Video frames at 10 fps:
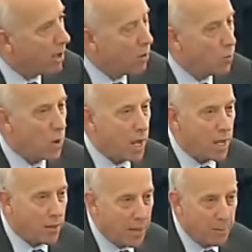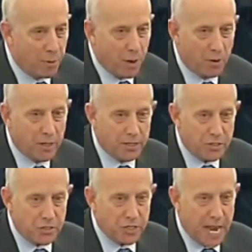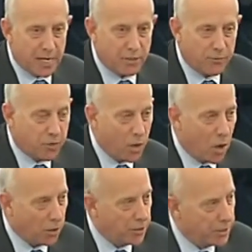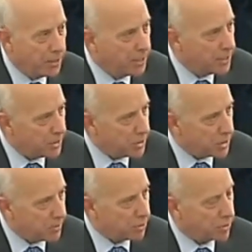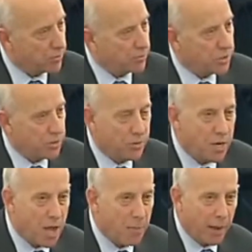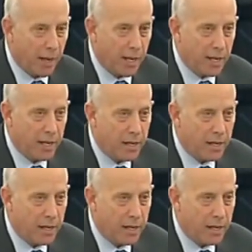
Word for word: and why are they broke? it is not an act of god it is not some sort of tsunami